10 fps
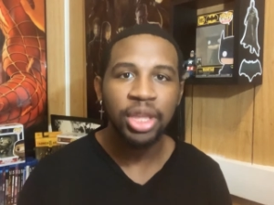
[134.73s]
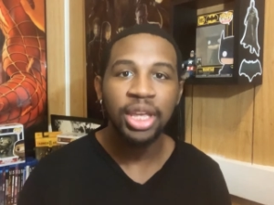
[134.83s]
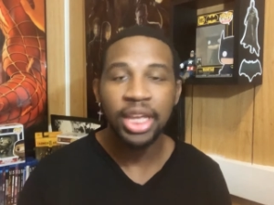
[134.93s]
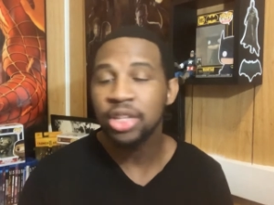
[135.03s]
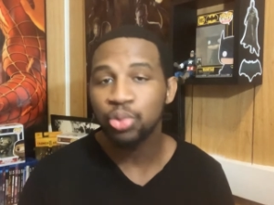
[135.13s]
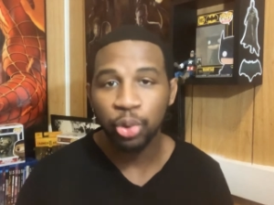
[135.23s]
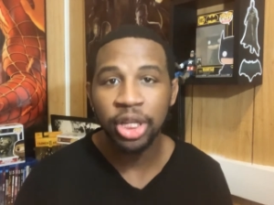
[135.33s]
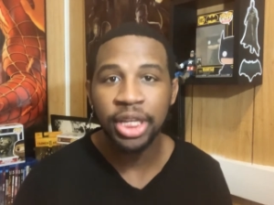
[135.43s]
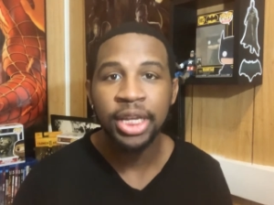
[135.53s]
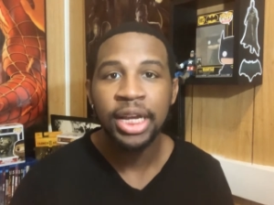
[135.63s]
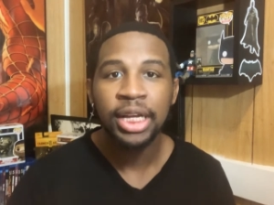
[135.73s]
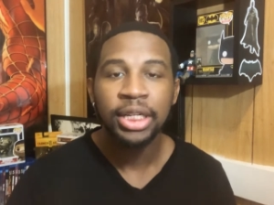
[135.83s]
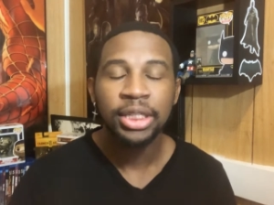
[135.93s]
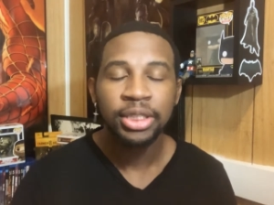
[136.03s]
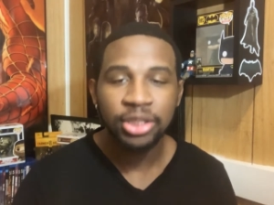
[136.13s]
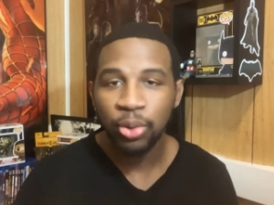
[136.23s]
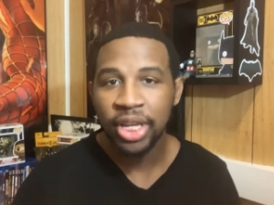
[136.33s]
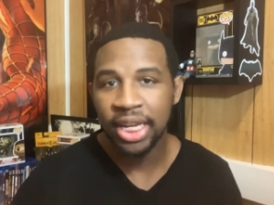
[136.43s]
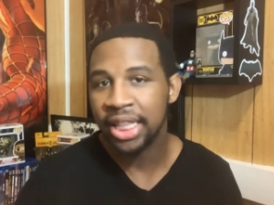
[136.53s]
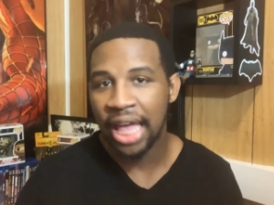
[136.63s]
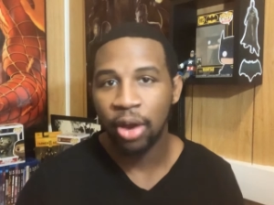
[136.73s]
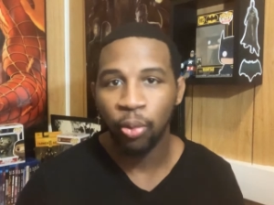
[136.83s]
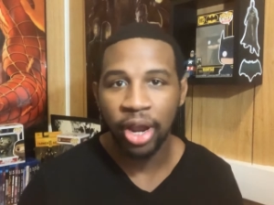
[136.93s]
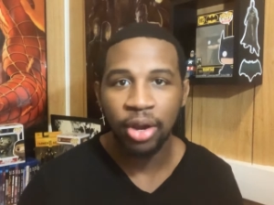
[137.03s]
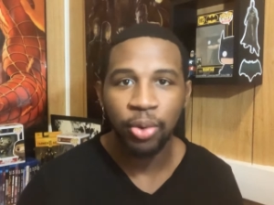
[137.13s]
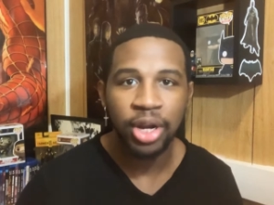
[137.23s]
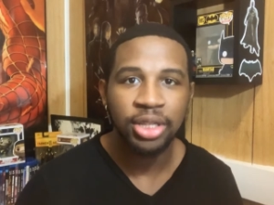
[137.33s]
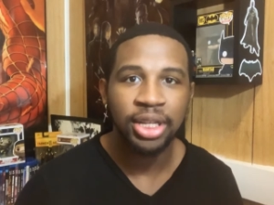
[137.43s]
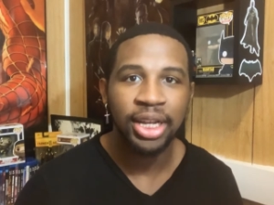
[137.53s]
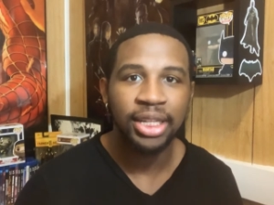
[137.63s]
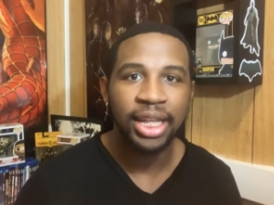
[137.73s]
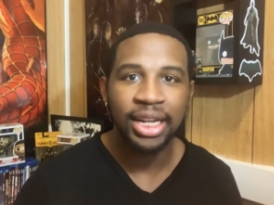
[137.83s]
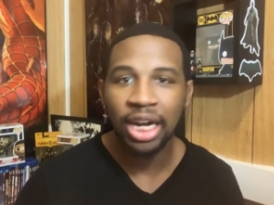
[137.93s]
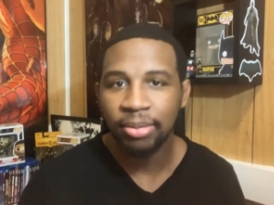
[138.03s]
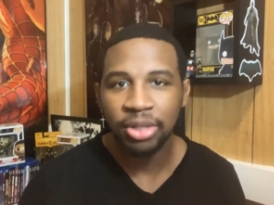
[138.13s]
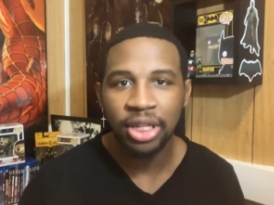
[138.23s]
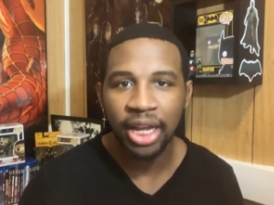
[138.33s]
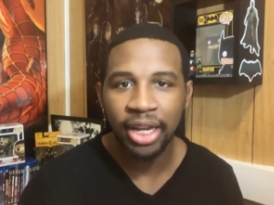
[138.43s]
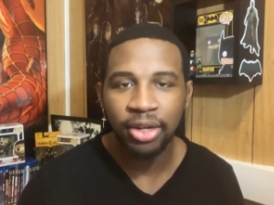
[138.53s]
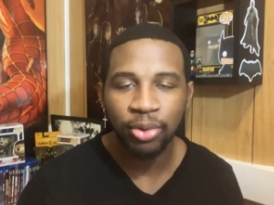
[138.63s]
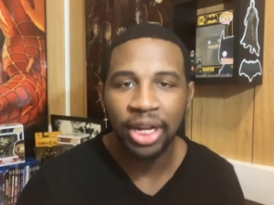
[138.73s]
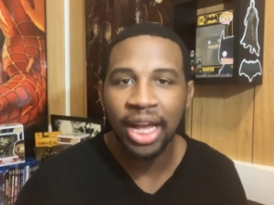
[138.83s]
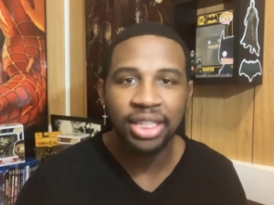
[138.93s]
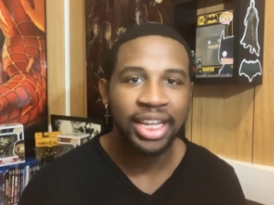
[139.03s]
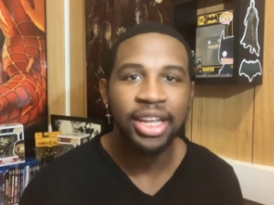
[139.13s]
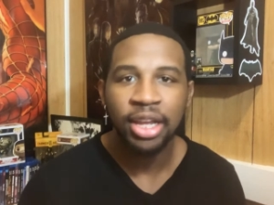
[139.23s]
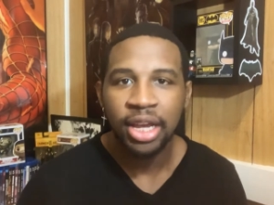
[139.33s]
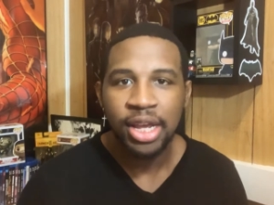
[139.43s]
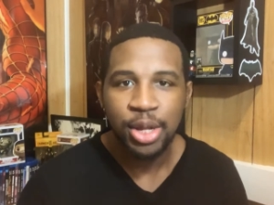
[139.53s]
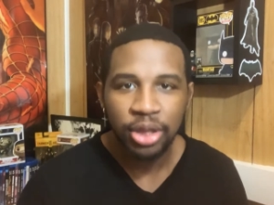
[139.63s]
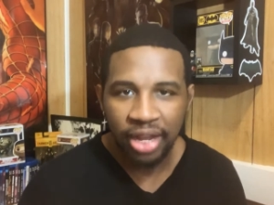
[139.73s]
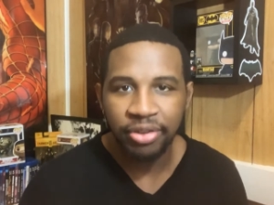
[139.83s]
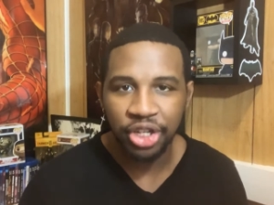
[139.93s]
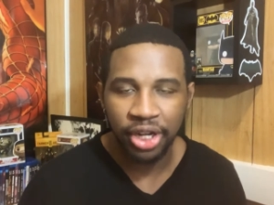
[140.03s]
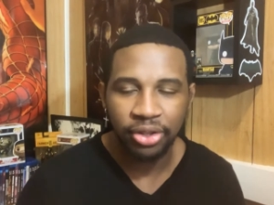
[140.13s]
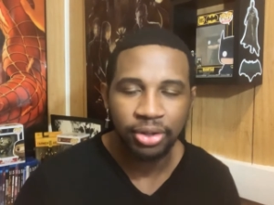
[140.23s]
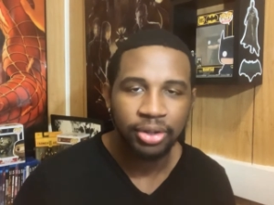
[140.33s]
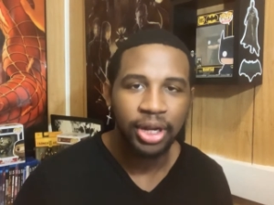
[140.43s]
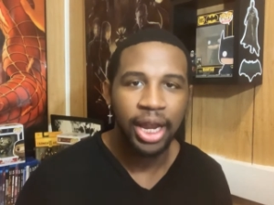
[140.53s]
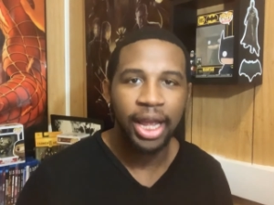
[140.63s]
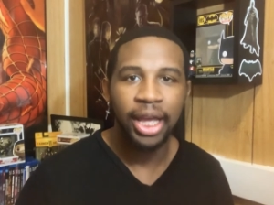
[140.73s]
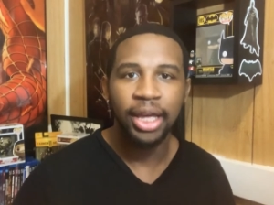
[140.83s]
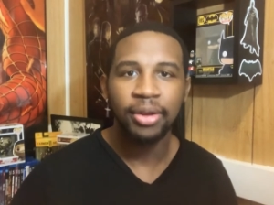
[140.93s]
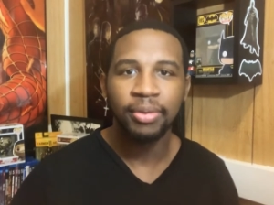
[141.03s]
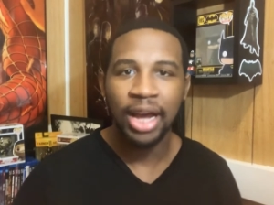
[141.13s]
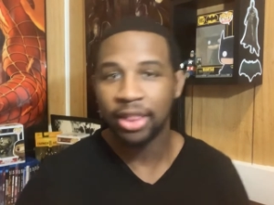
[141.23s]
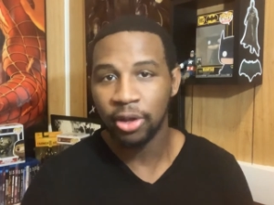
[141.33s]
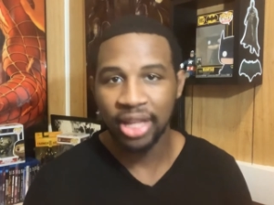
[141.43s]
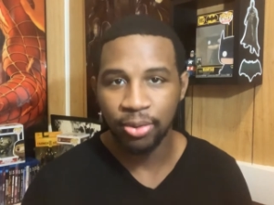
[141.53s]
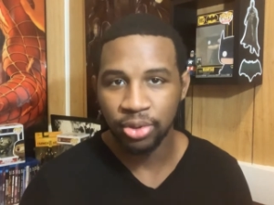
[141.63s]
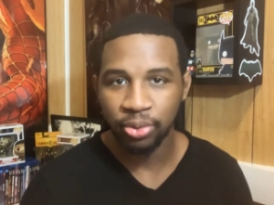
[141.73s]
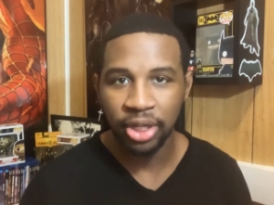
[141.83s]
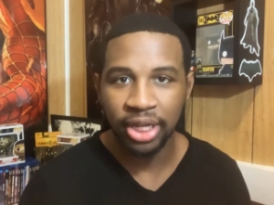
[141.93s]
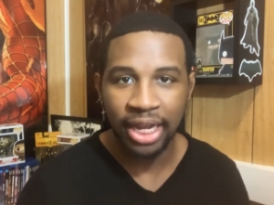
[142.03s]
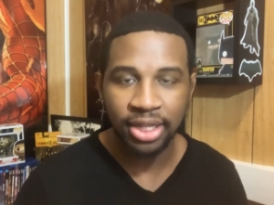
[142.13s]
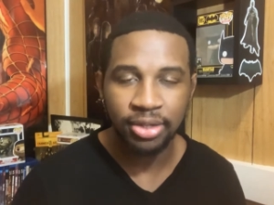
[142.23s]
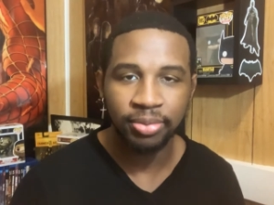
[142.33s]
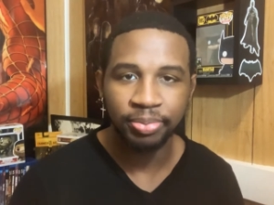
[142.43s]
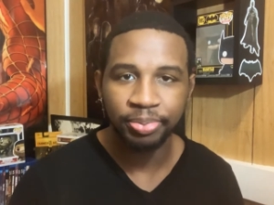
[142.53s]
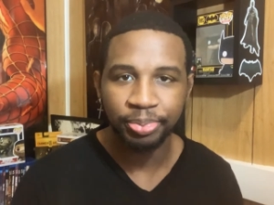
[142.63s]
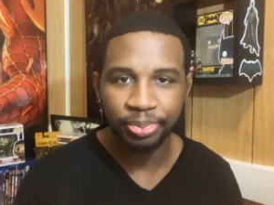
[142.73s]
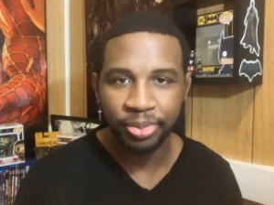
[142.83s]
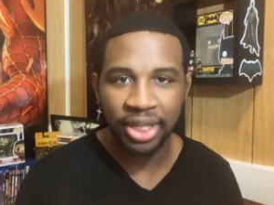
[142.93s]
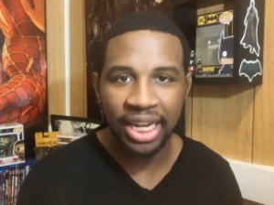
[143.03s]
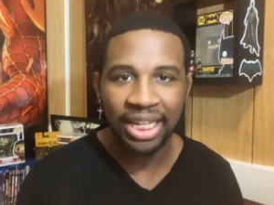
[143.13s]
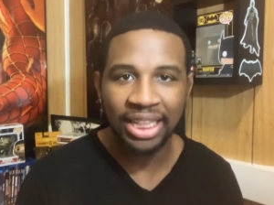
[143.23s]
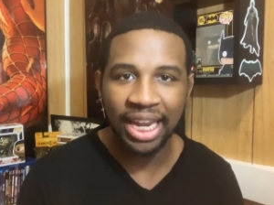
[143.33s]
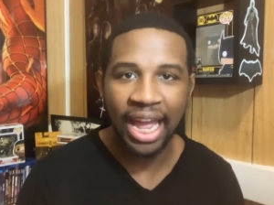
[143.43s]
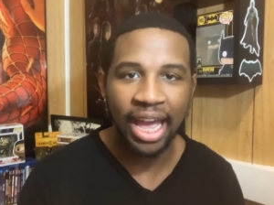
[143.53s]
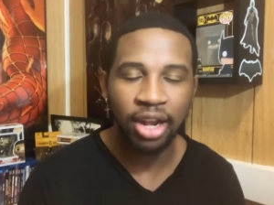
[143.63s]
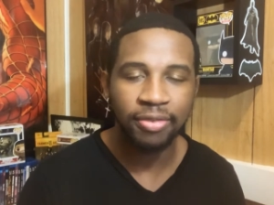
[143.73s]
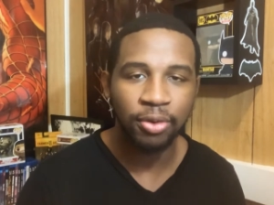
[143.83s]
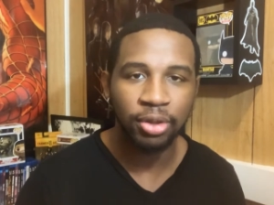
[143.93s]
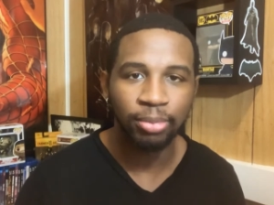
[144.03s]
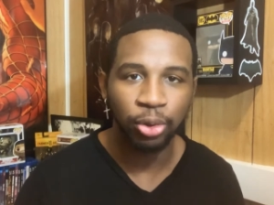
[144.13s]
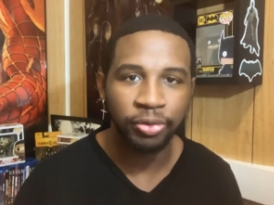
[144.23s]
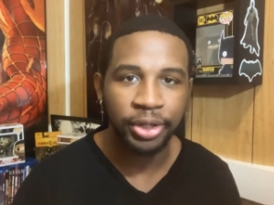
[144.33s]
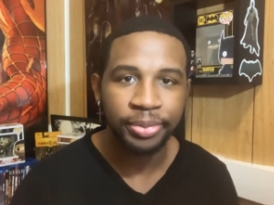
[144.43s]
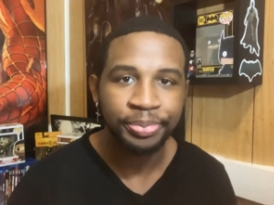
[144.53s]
It's really sweet in that way where it's like they come to like realize they love each other, and I thought that was a really nice thing that they added for the movie.